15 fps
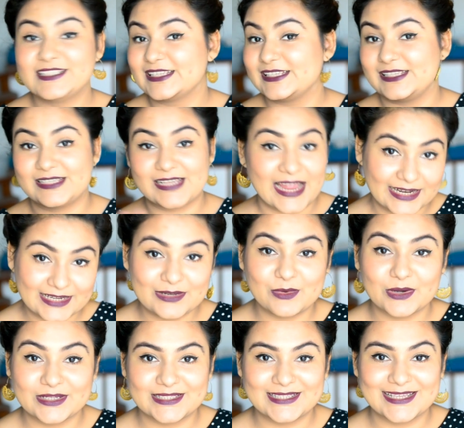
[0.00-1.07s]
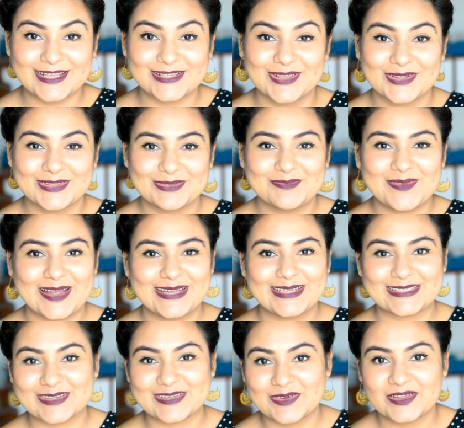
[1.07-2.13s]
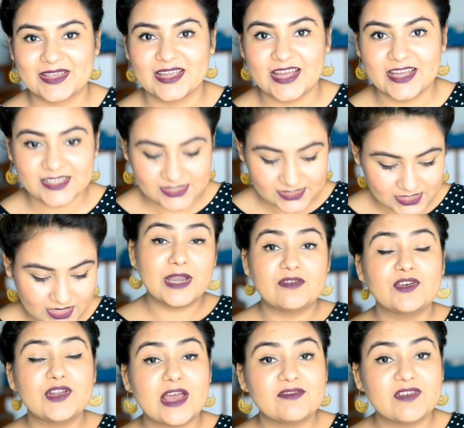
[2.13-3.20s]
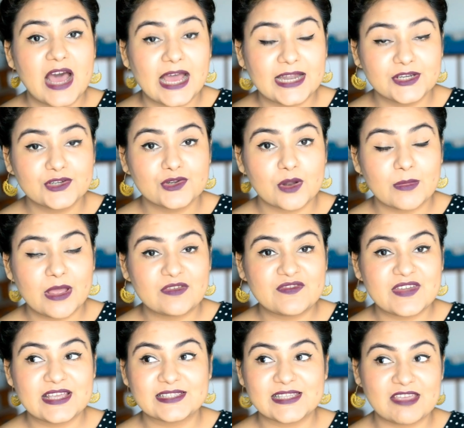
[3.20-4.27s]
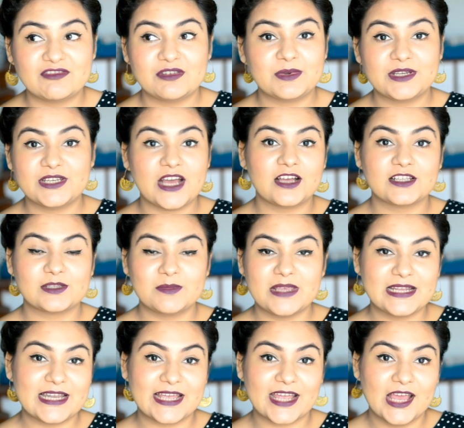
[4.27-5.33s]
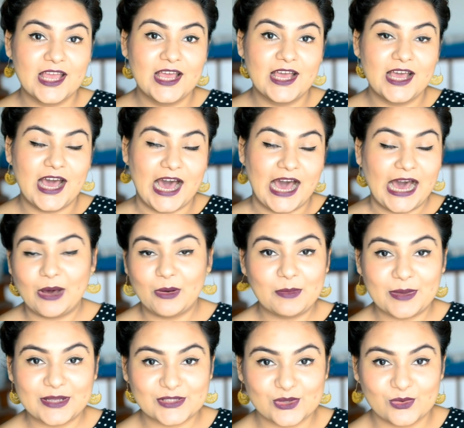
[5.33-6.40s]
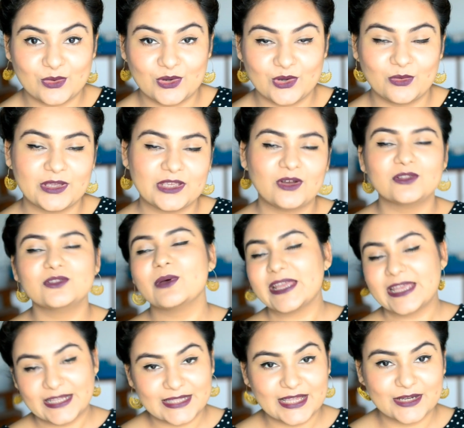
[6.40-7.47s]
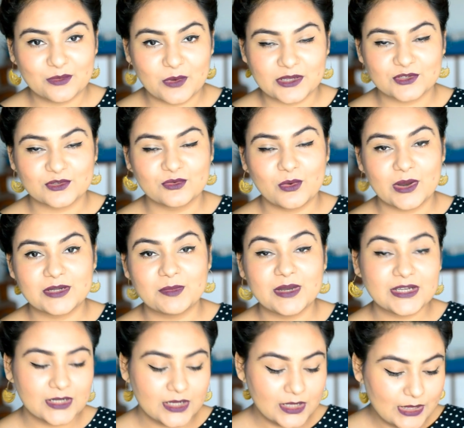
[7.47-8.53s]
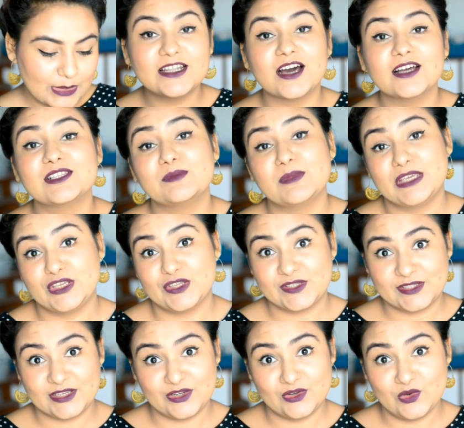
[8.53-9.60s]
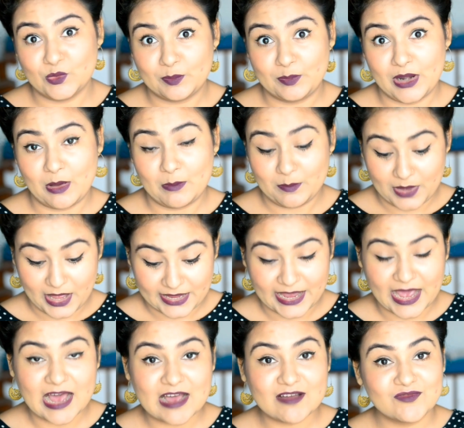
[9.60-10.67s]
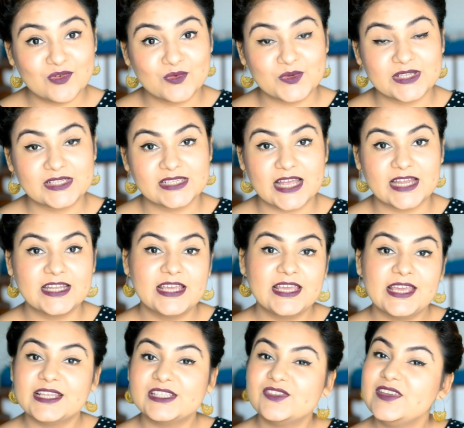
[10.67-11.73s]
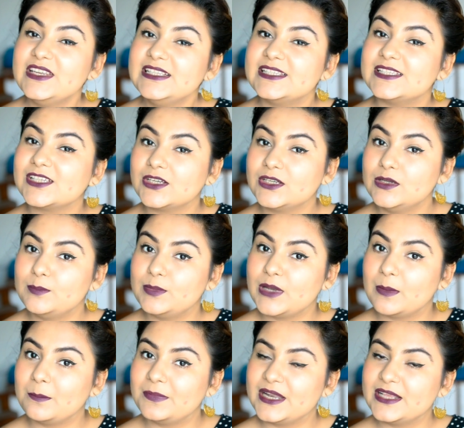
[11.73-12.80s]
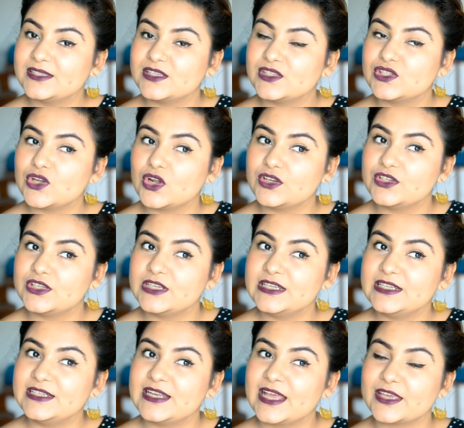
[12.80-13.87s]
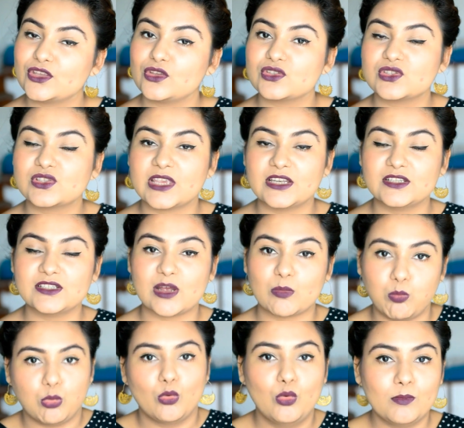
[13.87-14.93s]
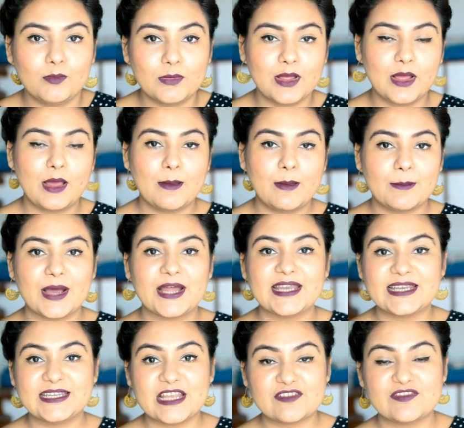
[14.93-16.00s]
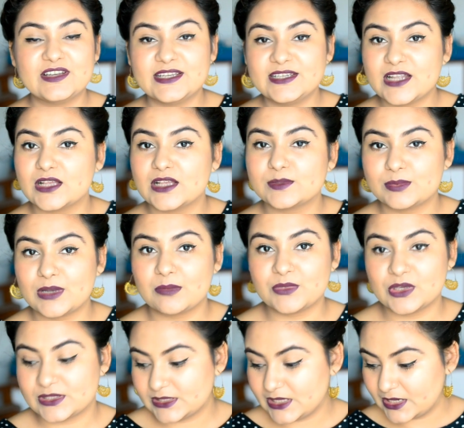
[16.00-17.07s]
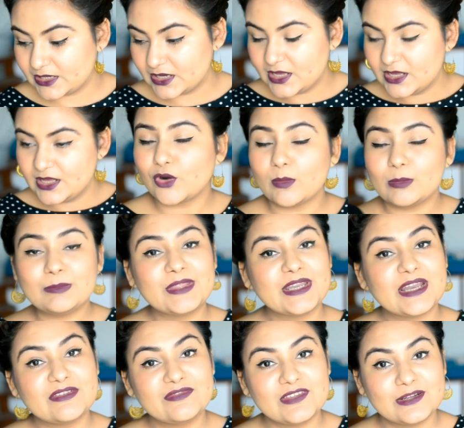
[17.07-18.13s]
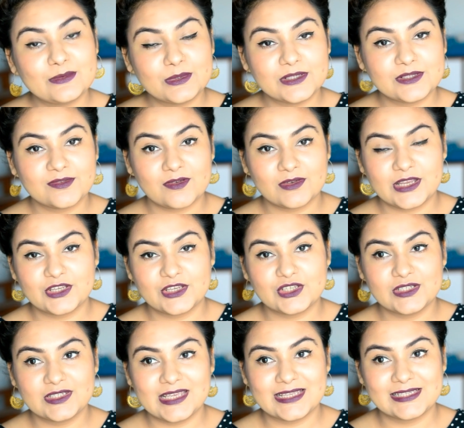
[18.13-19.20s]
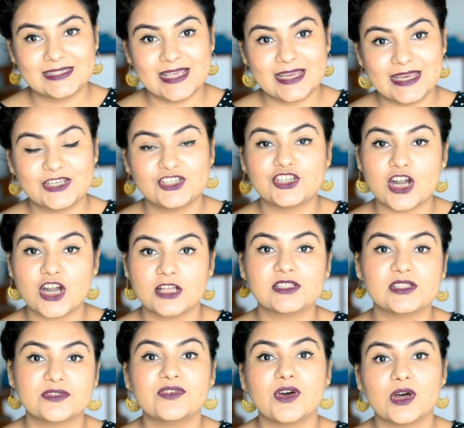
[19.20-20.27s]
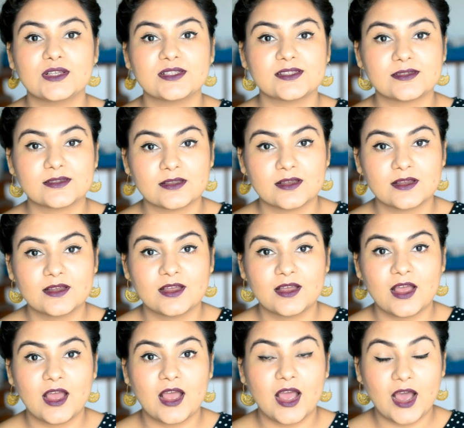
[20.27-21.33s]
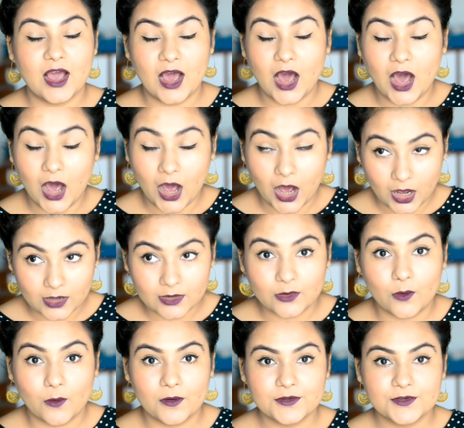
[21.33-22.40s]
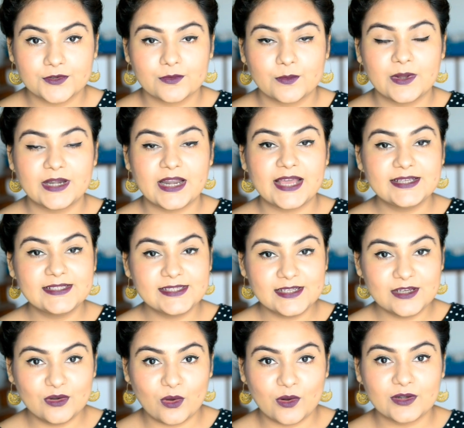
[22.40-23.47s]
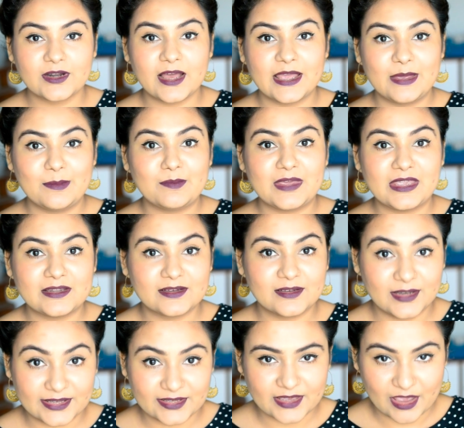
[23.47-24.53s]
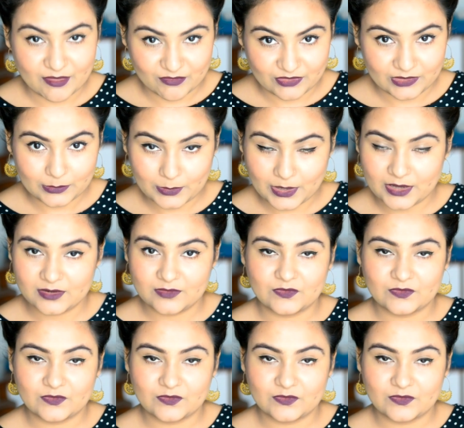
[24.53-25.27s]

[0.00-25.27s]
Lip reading: It is exactly what it says on the packaging, okay guys? Whenever I've had it on my face, everybody asks me like, how am I so glowy? Although I get that question quite a bit. It does make your skin look plump. I have noticed that it's a very subtle plumpness. It's not really like your skin is a boom, but it definitely does plump your skin. The problem that I feel with this foundation is that it transfers a lot. When I say a lot, I mean like everywhere.